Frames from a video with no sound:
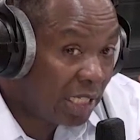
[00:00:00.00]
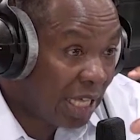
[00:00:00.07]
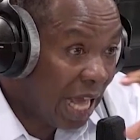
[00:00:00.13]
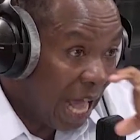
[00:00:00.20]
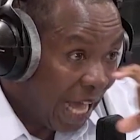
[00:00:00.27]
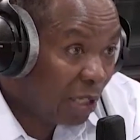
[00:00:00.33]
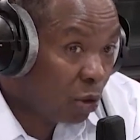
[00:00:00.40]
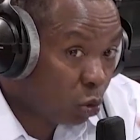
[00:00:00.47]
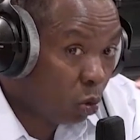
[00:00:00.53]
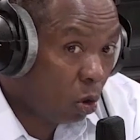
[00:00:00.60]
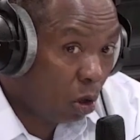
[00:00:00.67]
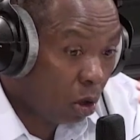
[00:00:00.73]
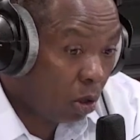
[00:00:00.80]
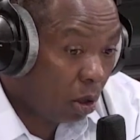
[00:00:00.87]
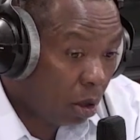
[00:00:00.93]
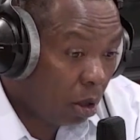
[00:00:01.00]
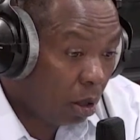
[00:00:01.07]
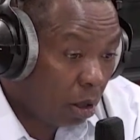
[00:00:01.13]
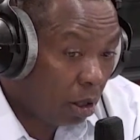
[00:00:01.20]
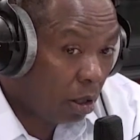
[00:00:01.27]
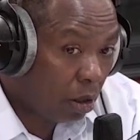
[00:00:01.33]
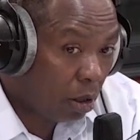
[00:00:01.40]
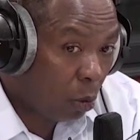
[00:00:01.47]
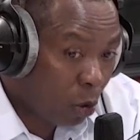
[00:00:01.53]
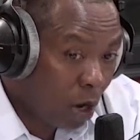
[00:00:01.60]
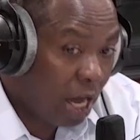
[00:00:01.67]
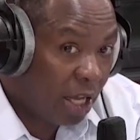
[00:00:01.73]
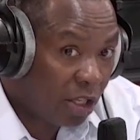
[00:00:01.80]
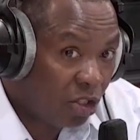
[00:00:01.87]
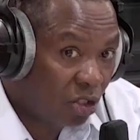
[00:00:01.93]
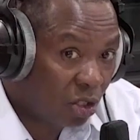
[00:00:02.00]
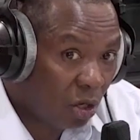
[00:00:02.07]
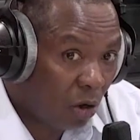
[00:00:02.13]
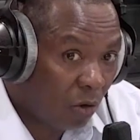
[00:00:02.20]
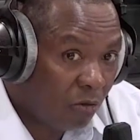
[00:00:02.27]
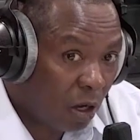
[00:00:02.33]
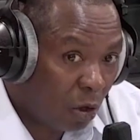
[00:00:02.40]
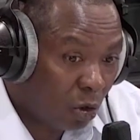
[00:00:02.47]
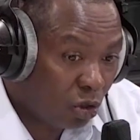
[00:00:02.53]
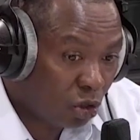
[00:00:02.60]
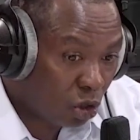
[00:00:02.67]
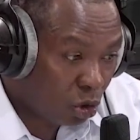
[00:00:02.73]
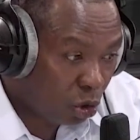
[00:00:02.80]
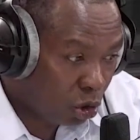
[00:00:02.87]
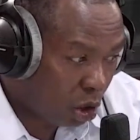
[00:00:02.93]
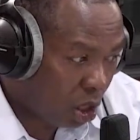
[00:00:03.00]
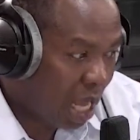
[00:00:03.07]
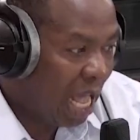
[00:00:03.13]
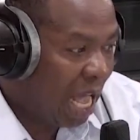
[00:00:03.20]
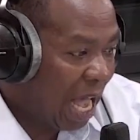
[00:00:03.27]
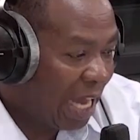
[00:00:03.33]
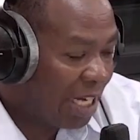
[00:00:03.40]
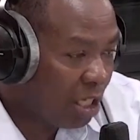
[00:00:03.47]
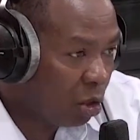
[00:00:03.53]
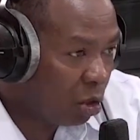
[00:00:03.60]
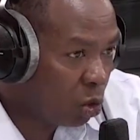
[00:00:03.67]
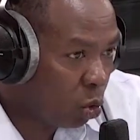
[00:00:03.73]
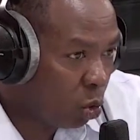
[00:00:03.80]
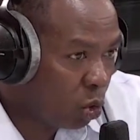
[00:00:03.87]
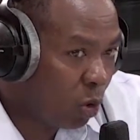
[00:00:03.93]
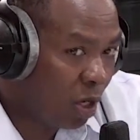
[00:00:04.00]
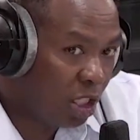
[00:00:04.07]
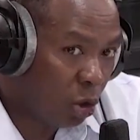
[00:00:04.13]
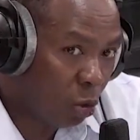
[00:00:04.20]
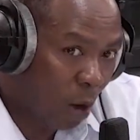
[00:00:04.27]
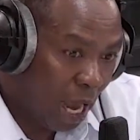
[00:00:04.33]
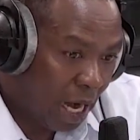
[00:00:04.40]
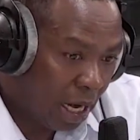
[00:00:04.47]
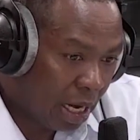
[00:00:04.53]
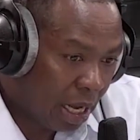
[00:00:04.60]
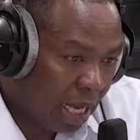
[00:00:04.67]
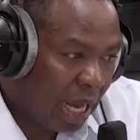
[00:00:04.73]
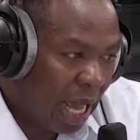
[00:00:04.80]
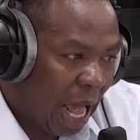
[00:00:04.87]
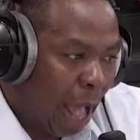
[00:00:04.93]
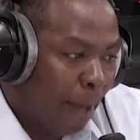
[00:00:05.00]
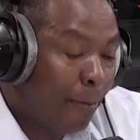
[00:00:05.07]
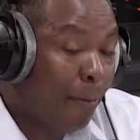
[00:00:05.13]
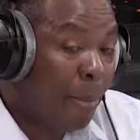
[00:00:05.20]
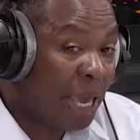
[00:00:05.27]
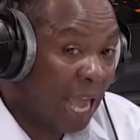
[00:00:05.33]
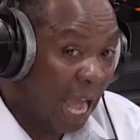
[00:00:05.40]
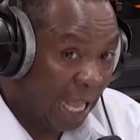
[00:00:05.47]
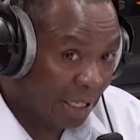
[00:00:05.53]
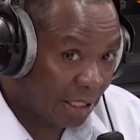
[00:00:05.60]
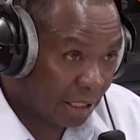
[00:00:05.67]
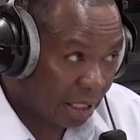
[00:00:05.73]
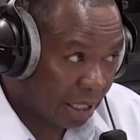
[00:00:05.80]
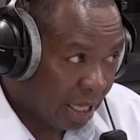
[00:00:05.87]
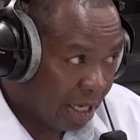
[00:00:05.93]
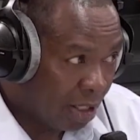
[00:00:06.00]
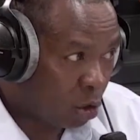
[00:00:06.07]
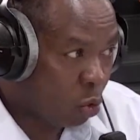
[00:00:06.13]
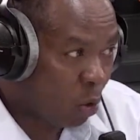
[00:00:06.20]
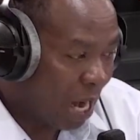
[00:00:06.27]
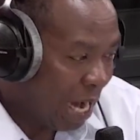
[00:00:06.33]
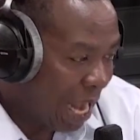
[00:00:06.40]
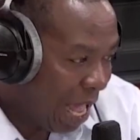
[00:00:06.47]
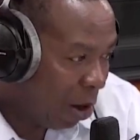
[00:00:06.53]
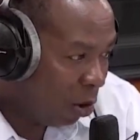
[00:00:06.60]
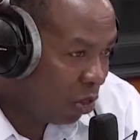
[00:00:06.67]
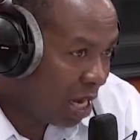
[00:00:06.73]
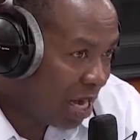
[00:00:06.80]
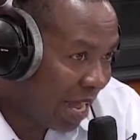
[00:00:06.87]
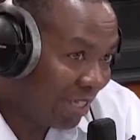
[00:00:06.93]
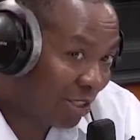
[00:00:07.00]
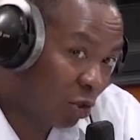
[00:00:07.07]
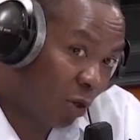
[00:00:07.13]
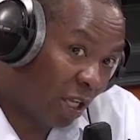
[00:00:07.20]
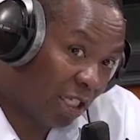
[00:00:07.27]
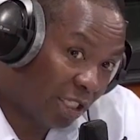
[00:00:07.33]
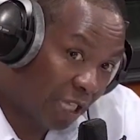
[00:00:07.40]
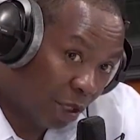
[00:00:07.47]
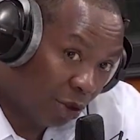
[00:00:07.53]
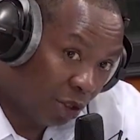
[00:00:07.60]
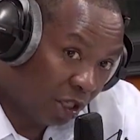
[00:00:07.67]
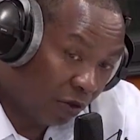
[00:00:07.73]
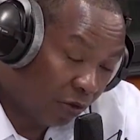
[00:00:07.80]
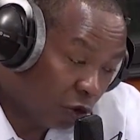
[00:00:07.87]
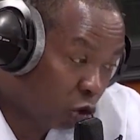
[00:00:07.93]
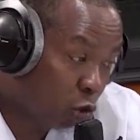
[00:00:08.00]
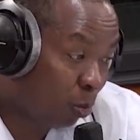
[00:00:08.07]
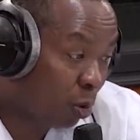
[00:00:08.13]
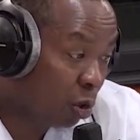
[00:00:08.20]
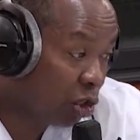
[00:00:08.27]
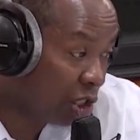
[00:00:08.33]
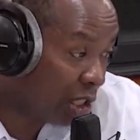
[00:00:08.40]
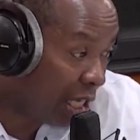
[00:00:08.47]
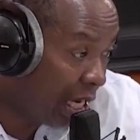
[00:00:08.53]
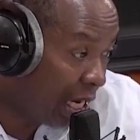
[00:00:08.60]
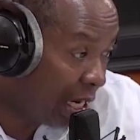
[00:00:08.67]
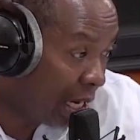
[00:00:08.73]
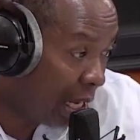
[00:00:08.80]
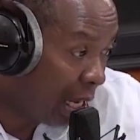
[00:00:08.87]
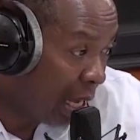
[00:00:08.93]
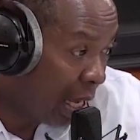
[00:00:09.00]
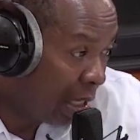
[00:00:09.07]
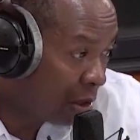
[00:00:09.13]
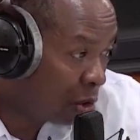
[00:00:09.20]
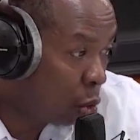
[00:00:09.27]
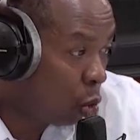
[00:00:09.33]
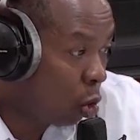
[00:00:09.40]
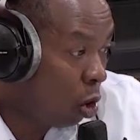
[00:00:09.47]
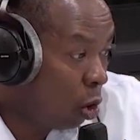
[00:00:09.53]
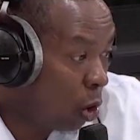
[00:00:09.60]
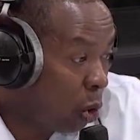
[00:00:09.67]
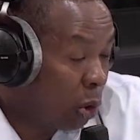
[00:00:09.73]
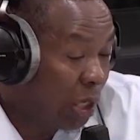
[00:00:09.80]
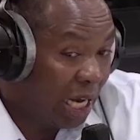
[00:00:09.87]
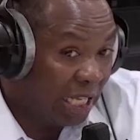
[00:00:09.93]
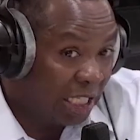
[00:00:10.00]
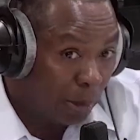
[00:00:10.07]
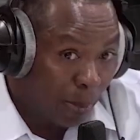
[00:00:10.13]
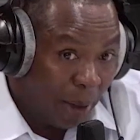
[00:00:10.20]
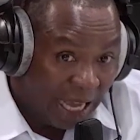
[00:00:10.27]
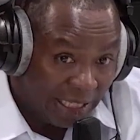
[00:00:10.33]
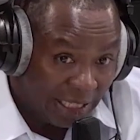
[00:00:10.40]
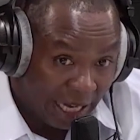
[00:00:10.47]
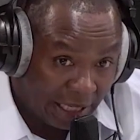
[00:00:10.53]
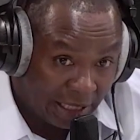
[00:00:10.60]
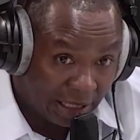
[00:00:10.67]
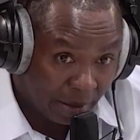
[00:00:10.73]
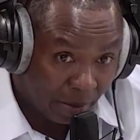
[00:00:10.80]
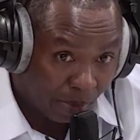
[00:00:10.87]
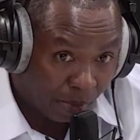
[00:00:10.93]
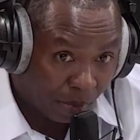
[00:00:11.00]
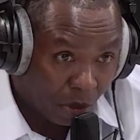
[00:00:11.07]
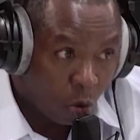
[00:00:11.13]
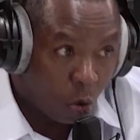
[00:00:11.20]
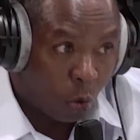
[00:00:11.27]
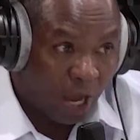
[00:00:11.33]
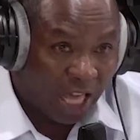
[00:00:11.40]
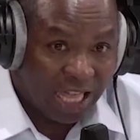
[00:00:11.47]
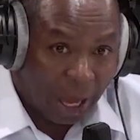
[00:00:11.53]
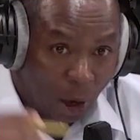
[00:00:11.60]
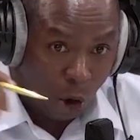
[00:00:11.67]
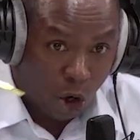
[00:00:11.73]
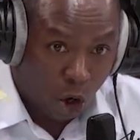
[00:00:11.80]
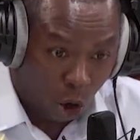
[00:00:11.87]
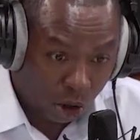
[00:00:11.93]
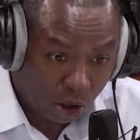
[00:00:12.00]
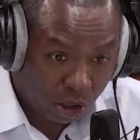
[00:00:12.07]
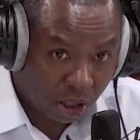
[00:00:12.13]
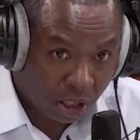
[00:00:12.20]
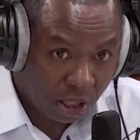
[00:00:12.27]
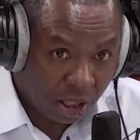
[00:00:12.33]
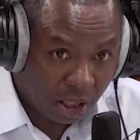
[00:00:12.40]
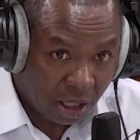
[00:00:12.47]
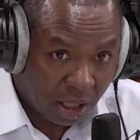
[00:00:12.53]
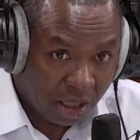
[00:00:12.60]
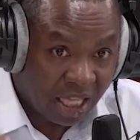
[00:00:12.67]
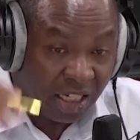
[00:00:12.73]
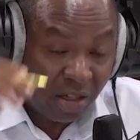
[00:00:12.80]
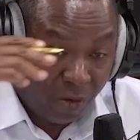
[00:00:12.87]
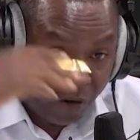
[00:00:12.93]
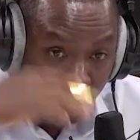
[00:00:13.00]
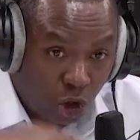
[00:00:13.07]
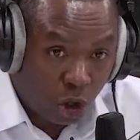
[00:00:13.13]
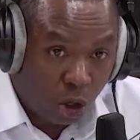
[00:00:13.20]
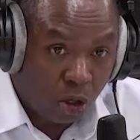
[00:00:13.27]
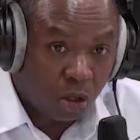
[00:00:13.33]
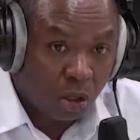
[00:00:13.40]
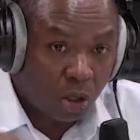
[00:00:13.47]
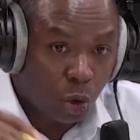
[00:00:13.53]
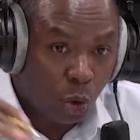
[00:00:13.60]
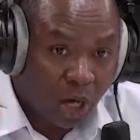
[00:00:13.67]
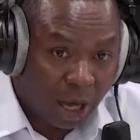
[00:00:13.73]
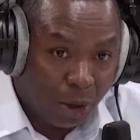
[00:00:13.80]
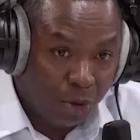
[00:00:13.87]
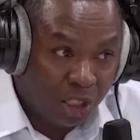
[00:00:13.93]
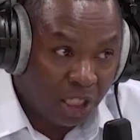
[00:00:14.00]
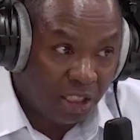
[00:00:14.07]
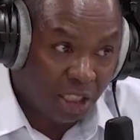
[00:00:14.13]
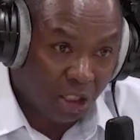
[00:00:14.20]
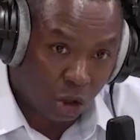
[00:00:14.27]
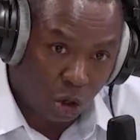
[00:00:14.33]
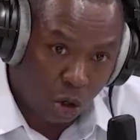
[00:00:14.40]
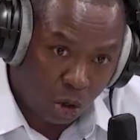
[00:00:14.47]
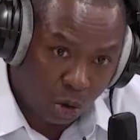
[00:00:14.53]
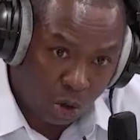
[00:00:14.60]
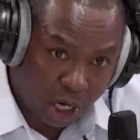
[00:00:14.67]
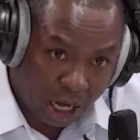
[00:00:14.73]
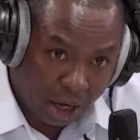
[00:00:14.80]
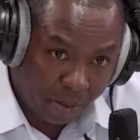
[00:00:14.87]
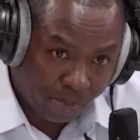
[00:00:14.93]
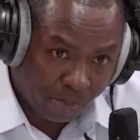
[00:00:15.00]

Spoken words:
actual words of the Constitution, Article 221 appears to allow the national executive to proceed to conclude its budget, whether or not the division to counties is concluded.